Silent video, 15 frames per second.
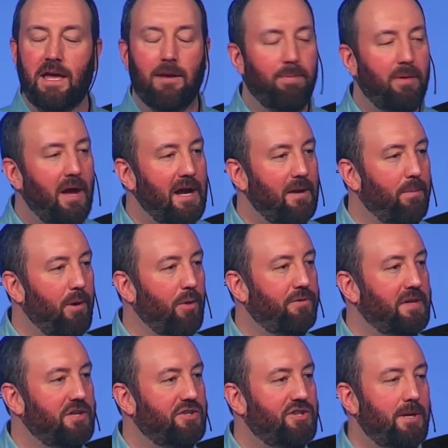It applied to
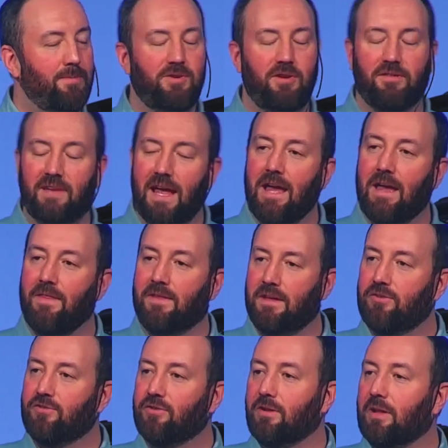both the Egyptians and
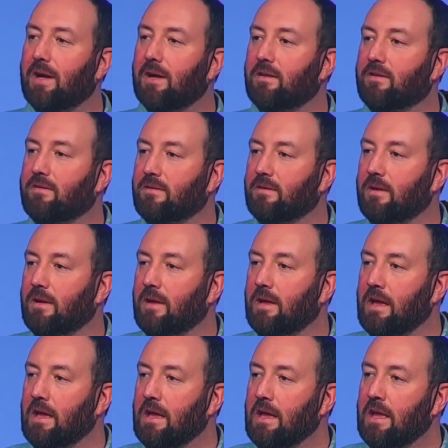the Israelites.
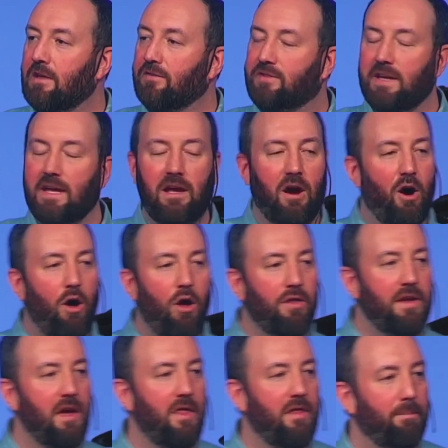See, all
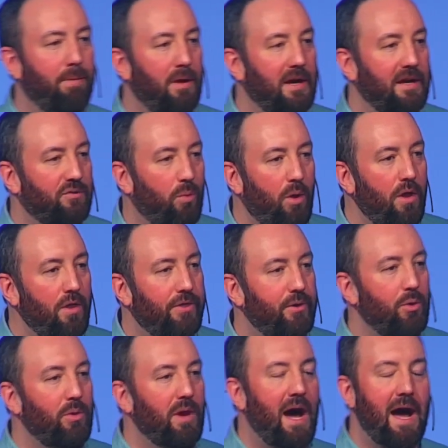the other plagues, 1
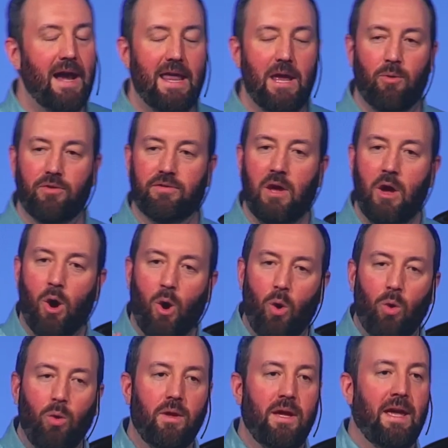through 9, it was
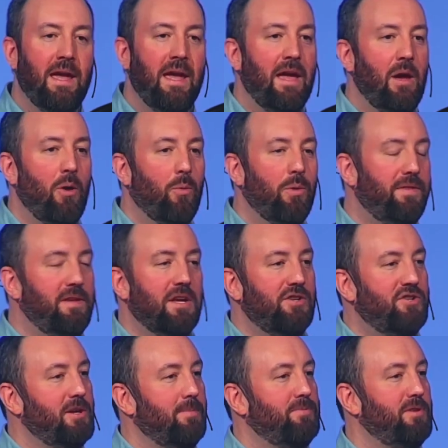only with the
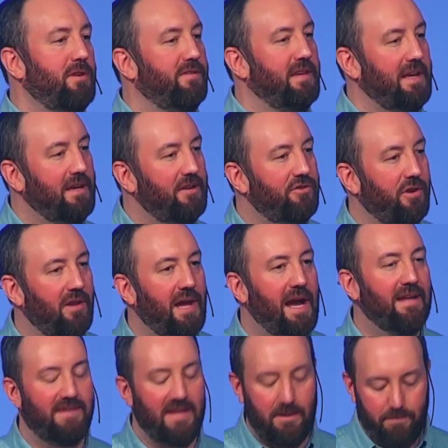Egyptians. The
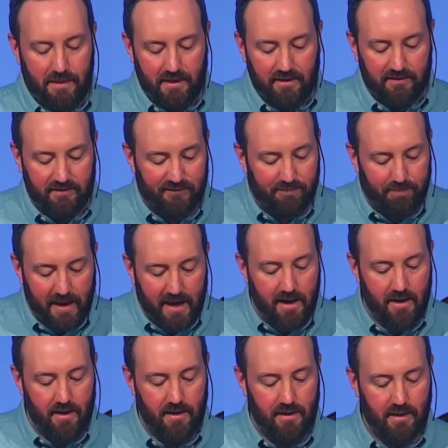Israelites had been
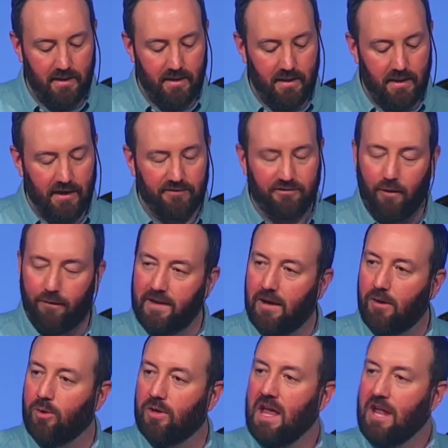spared. And so if
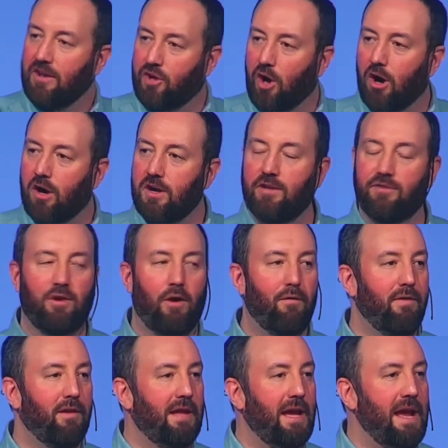there was darkness
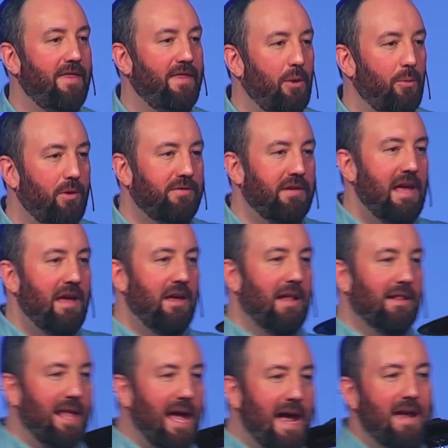over the land, there was
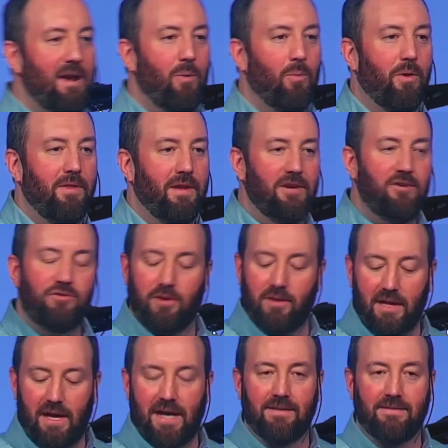light where the
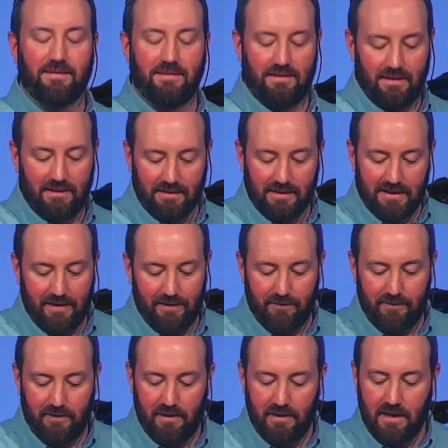Israelites
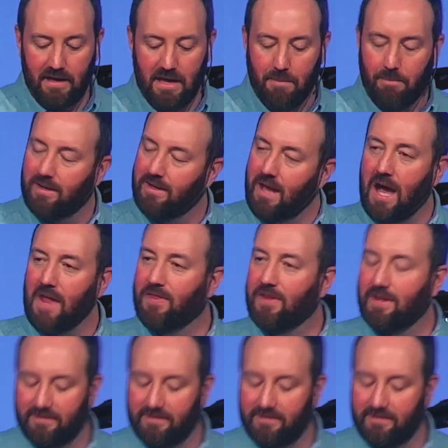lived, but not